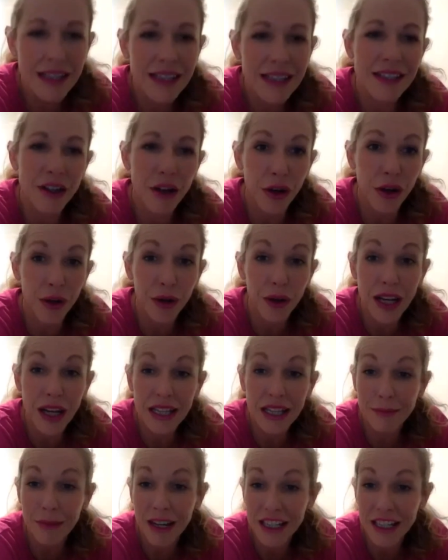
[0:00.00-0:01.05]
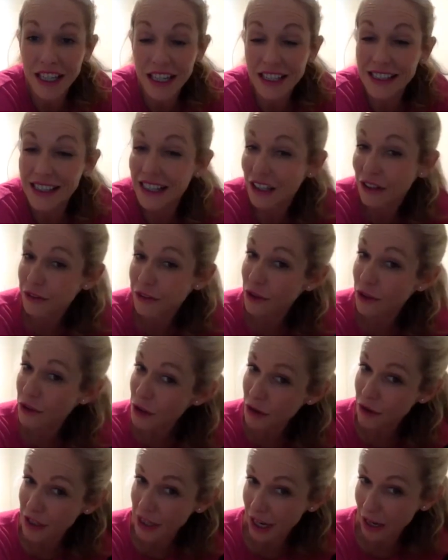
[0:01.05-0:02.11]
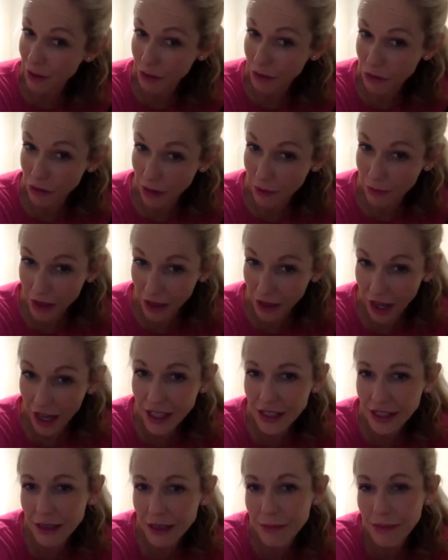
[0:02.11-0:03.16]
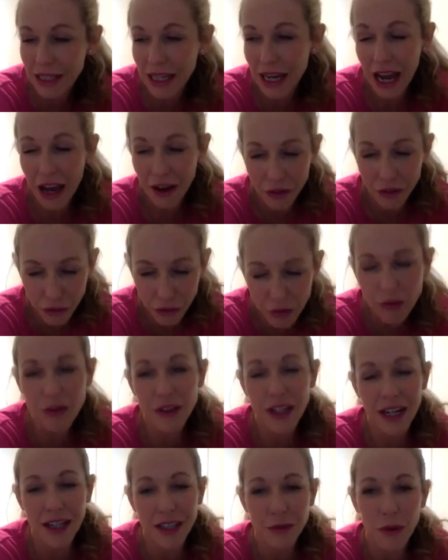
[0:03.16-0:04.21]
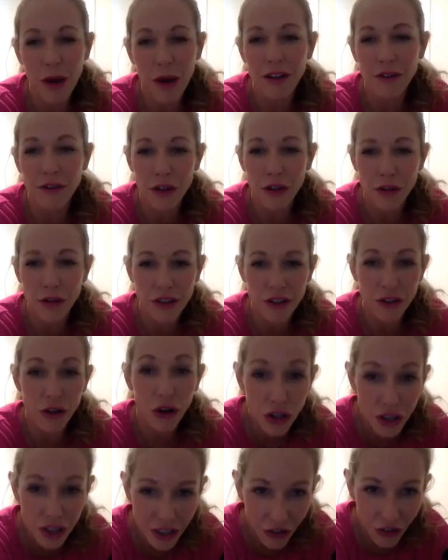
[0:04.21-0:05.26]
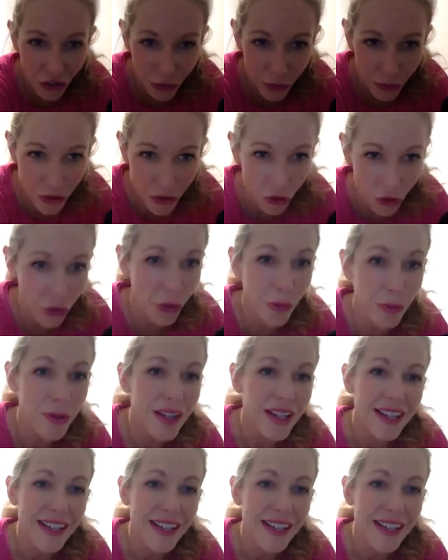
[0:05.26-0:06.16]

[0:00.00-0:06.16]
So it's much easier to fill your day with dream clients. I mean, after all, that is why you've chosen not to go to a job,